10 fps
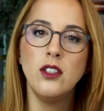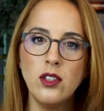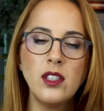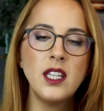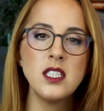
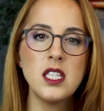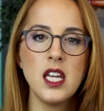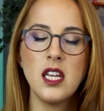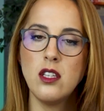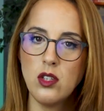You can
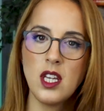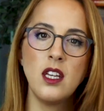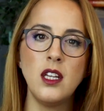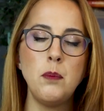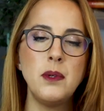say, you
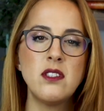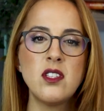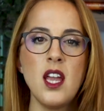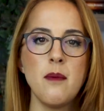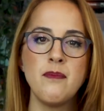can keep it
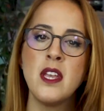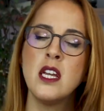same.